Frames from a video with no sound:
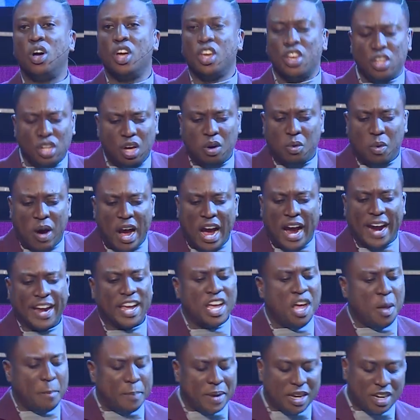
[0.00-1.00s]
You know why?
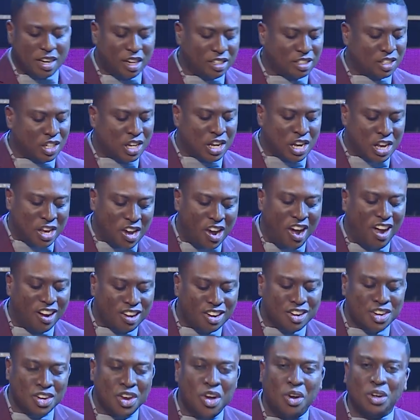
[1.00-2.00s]
Because God
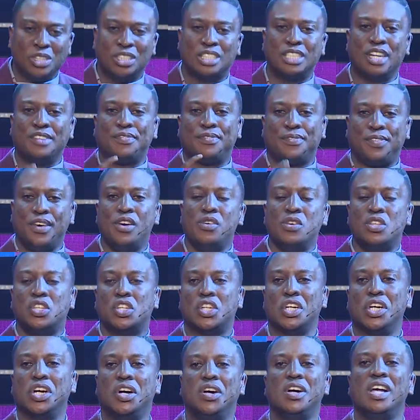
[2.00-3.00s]
knows the
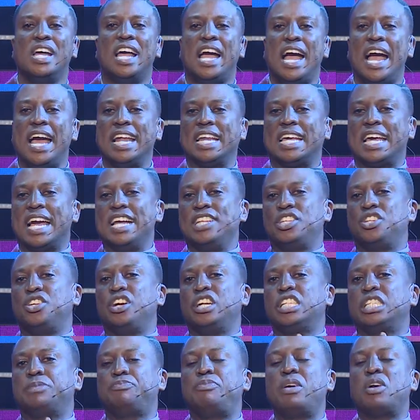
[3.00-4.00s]
future and can
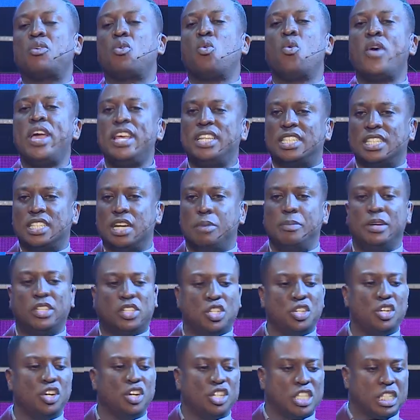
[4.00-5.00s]
just speak wisdom into
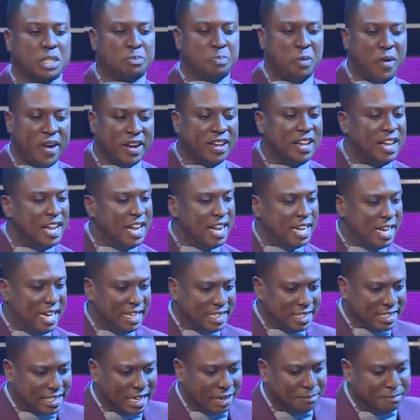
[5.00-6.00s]
your spirit. Let's
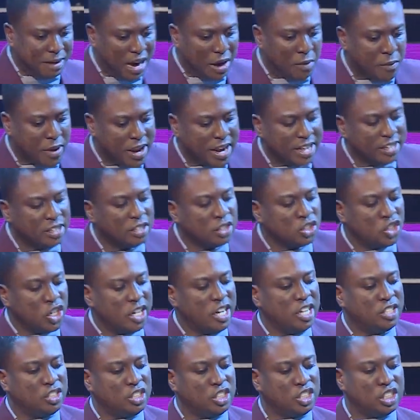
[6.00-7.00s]
start by reading
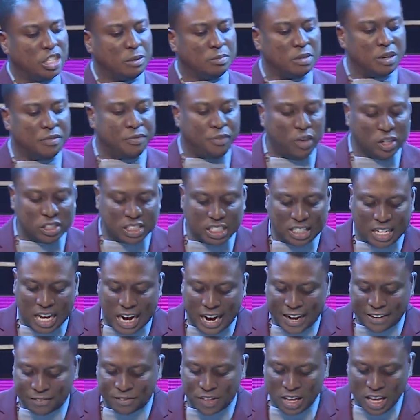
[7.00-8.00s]
Genesis chapter
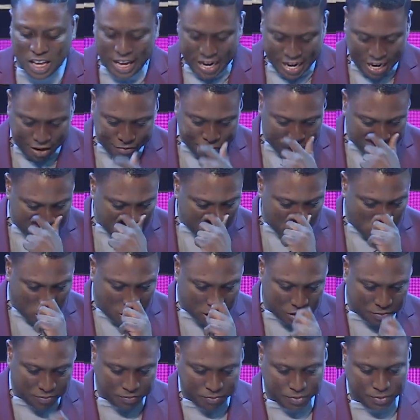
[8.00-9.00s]
49 in verse 1.